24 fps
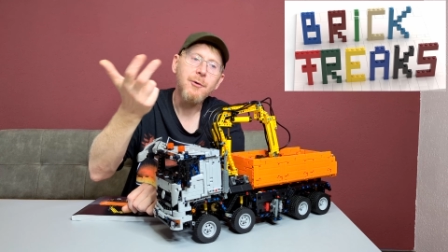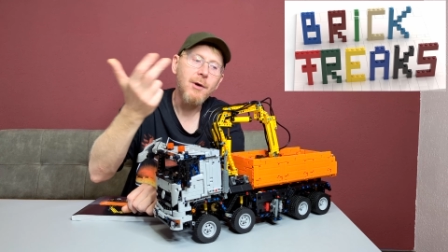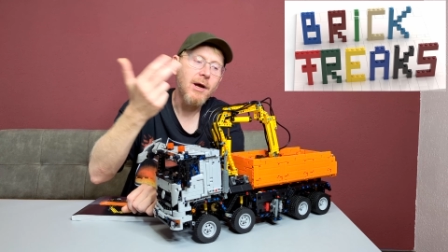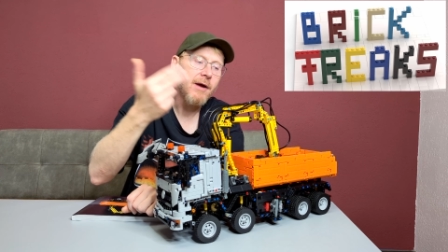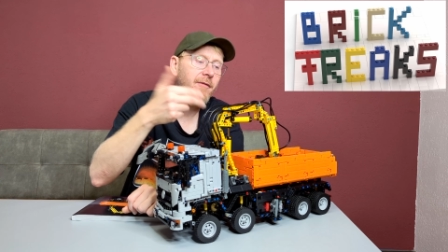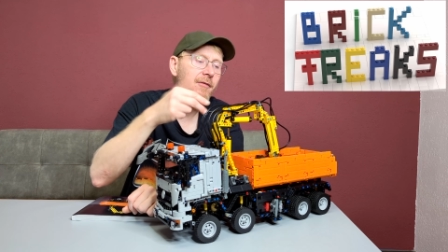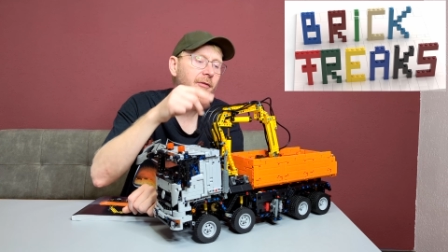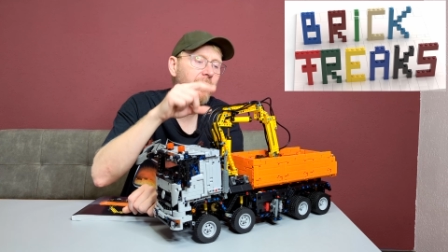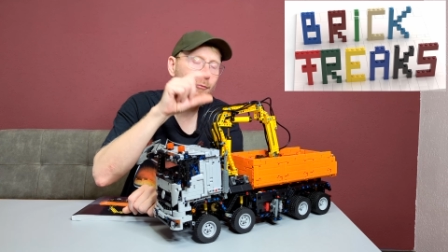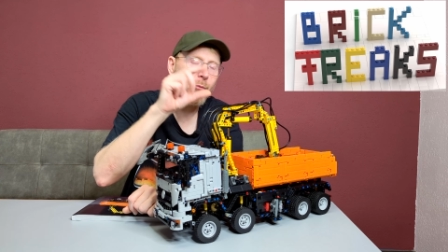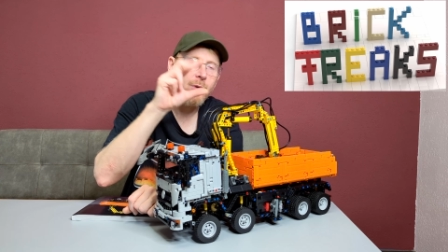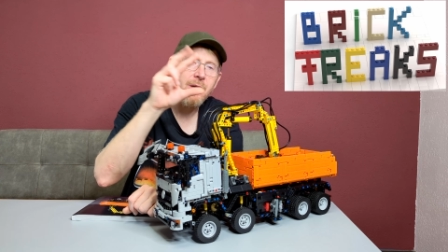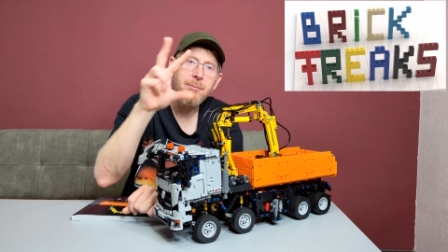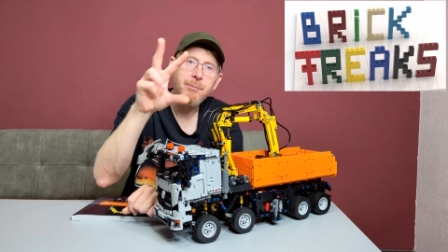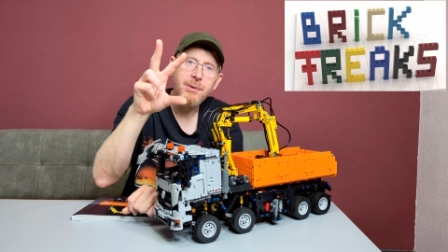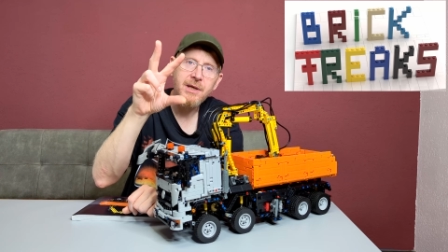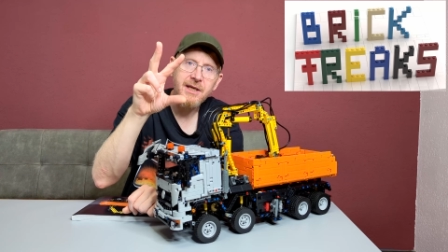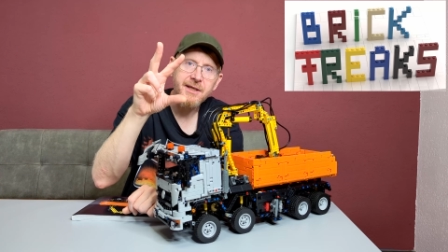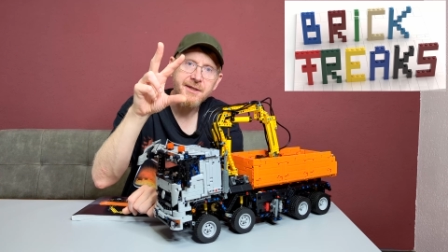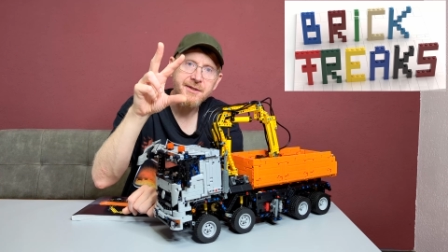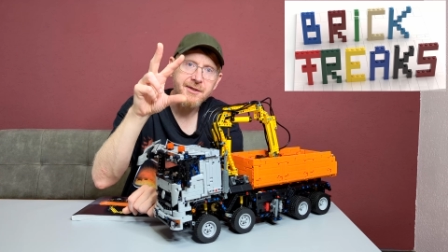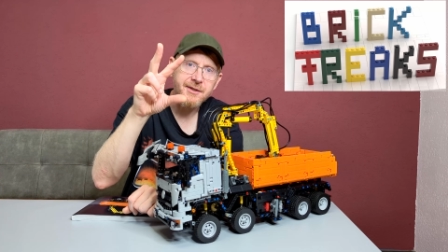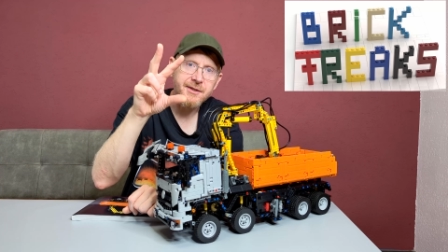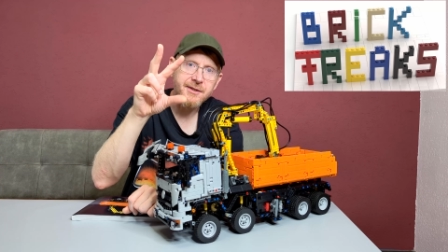have 3
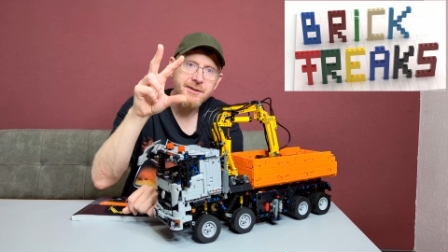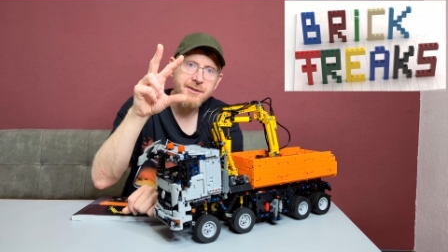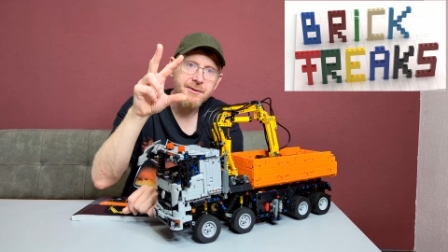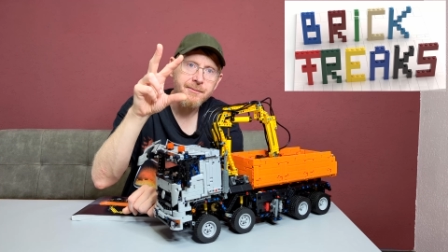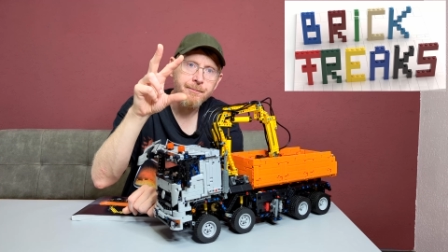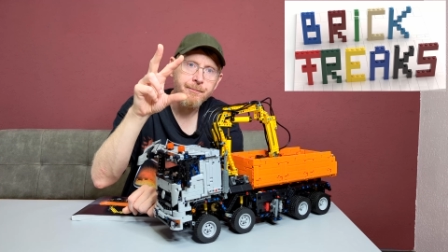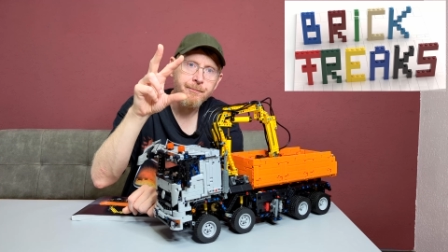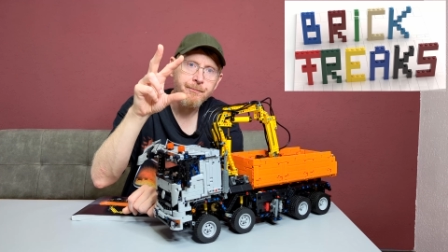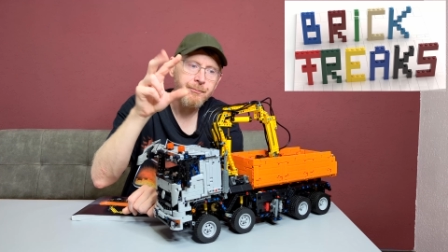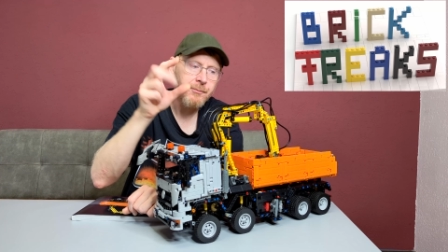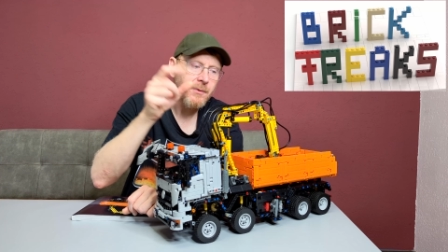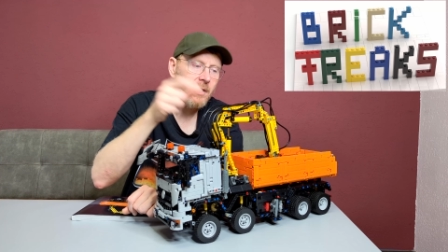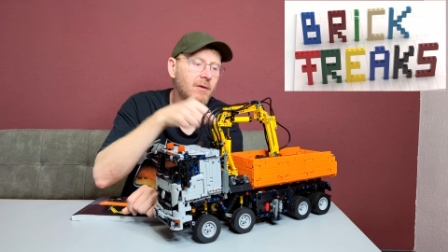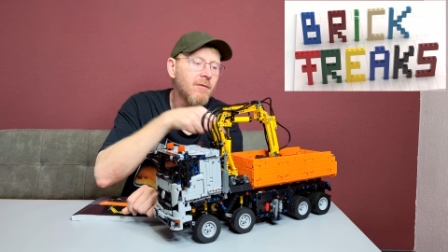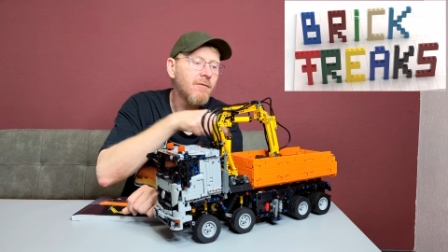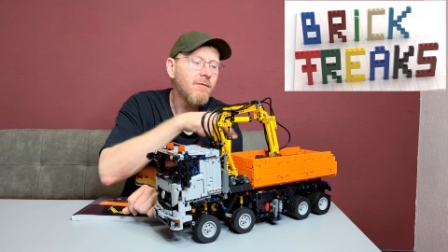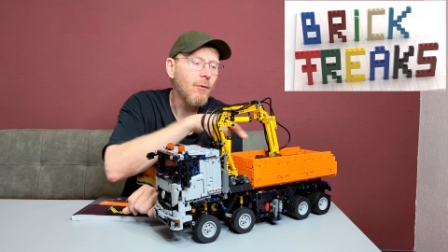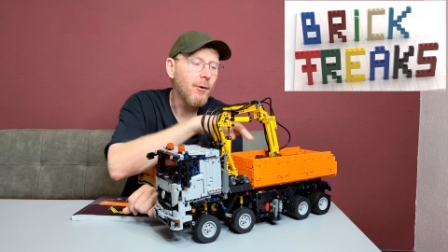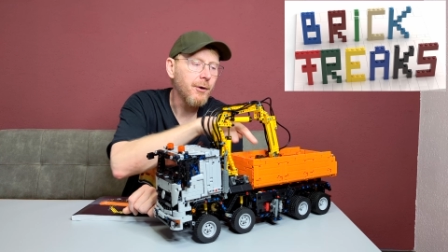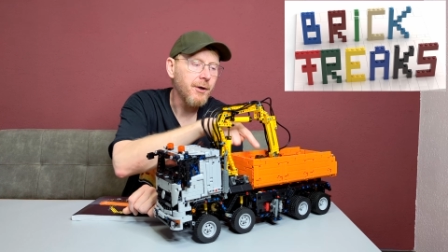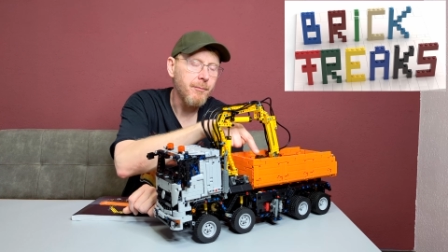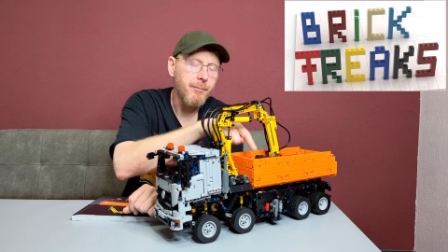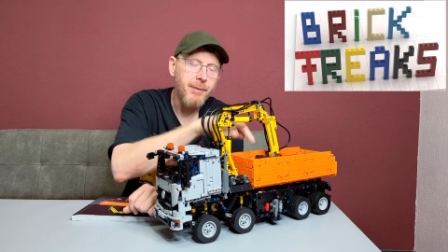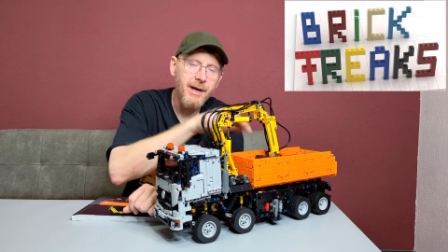pieces
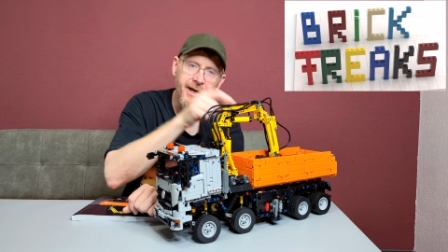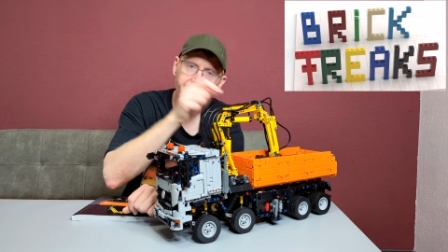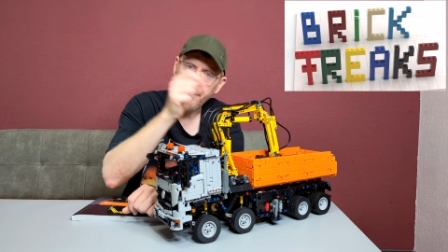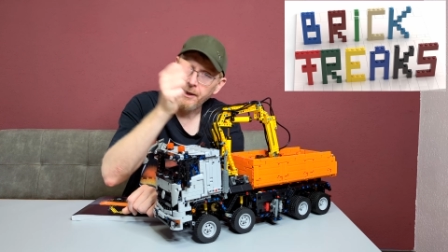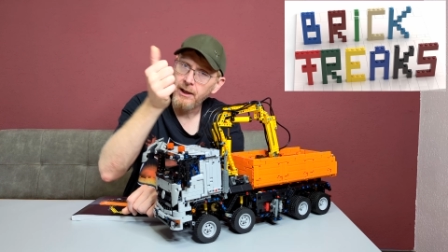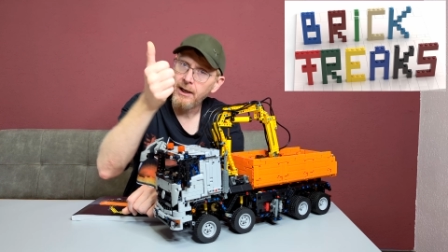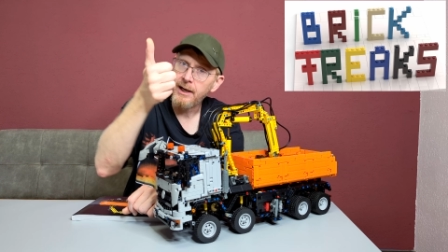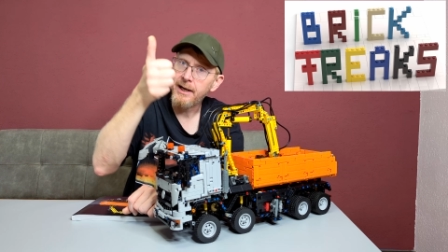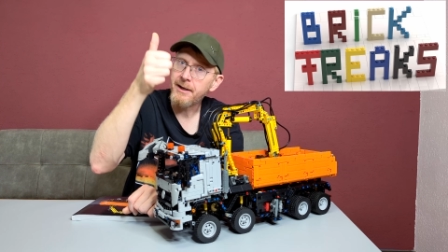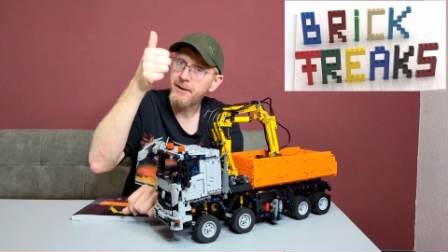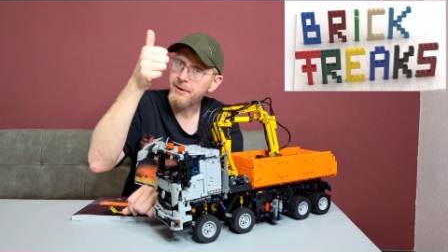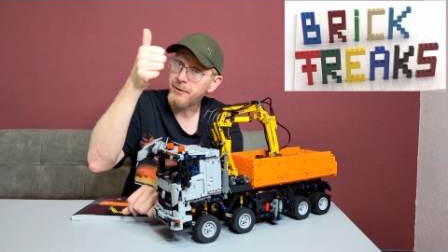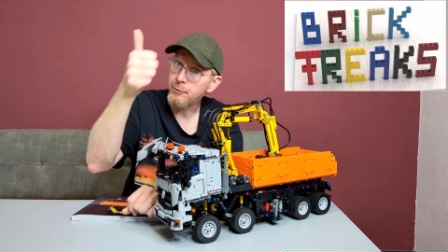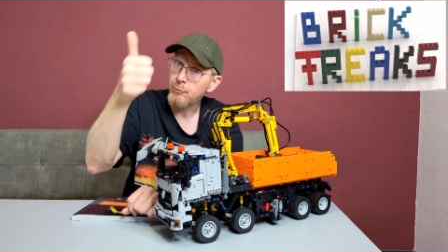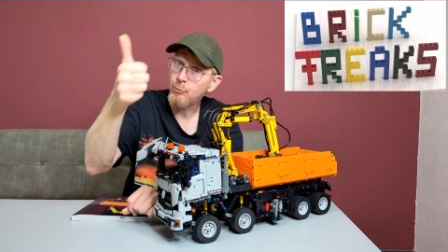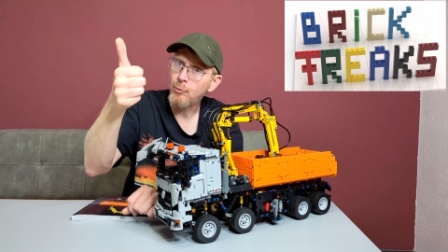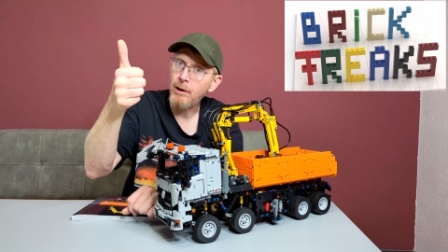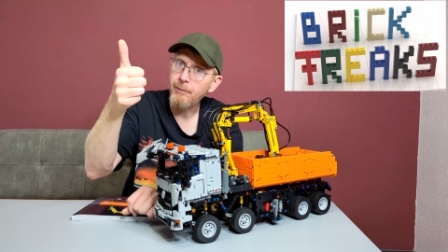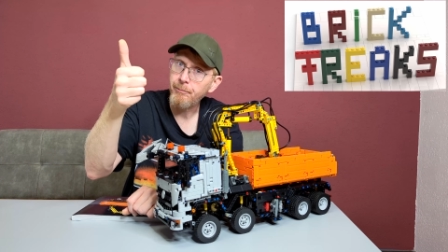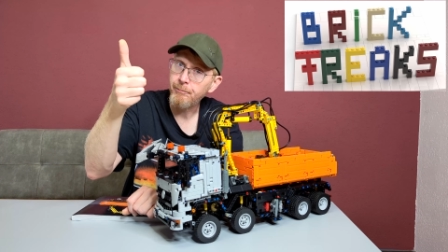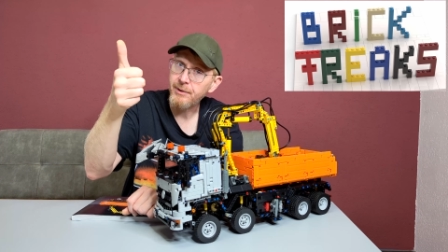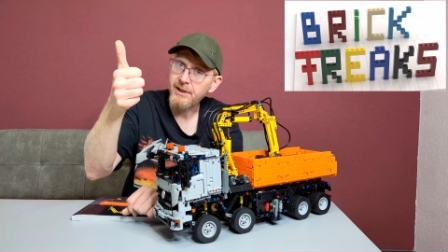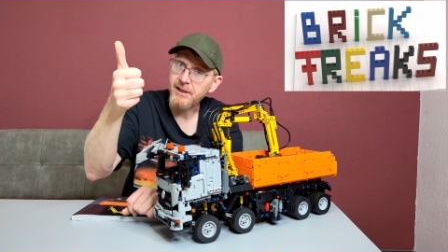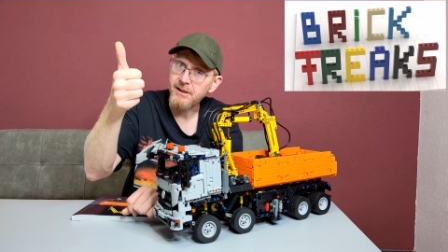for the panel and not
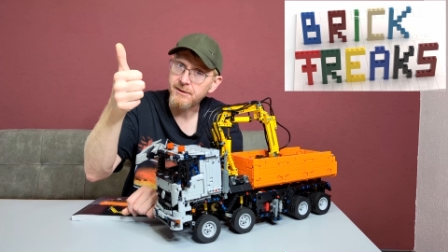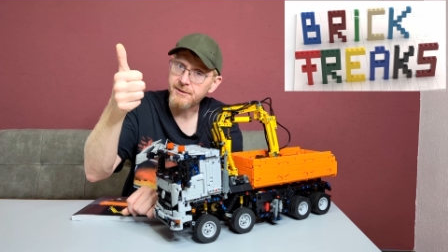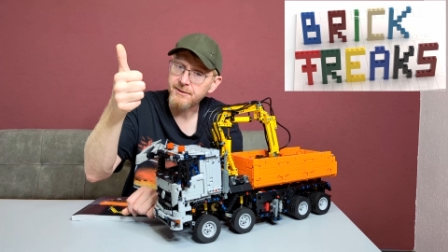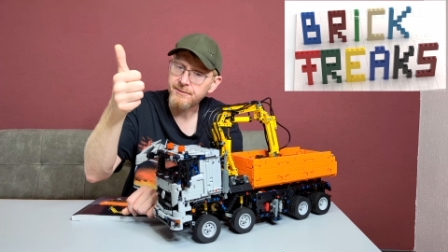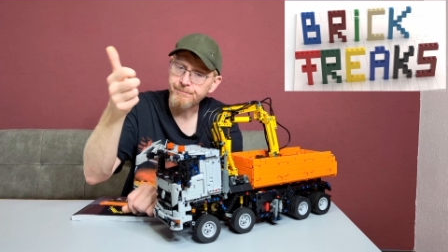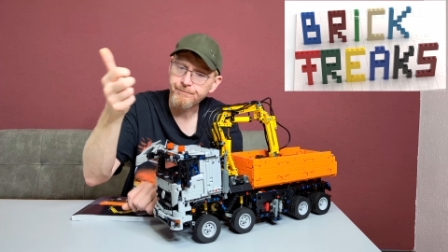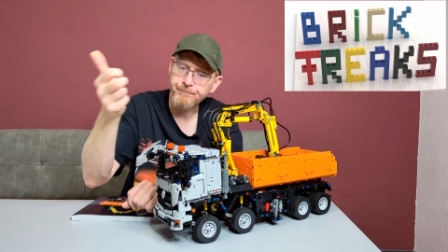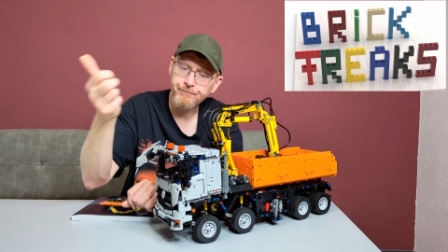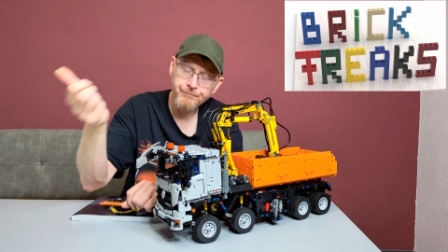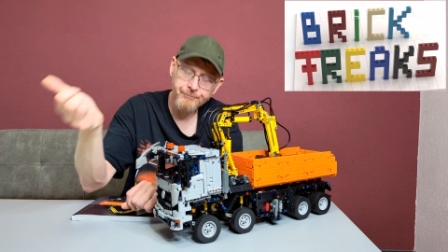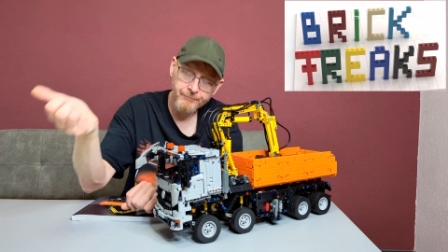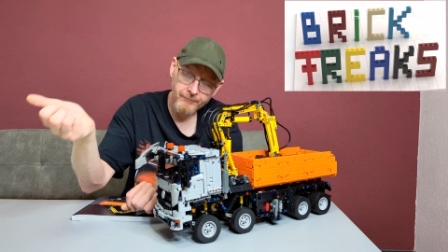1 piece.